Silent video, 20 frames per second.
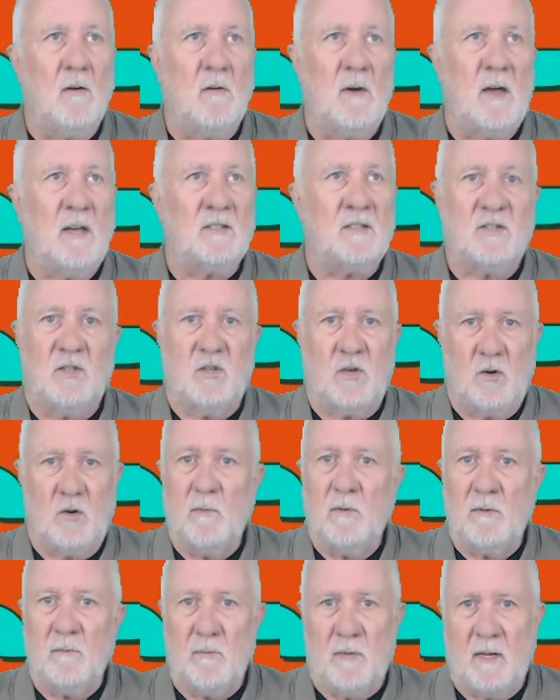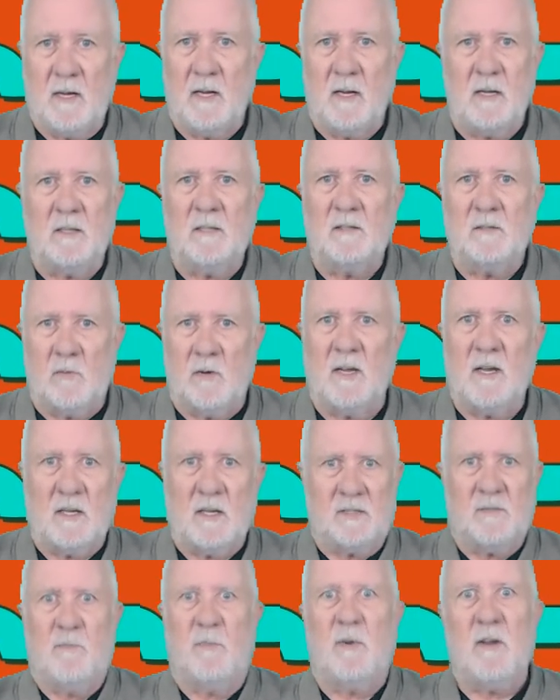as human beings, we
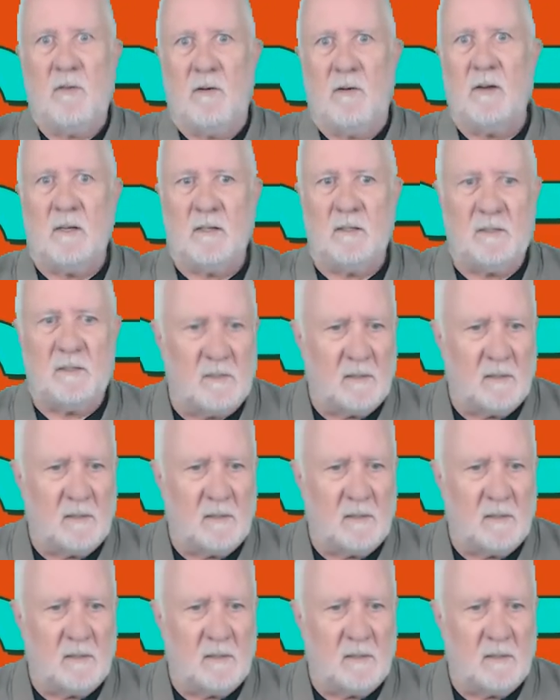experience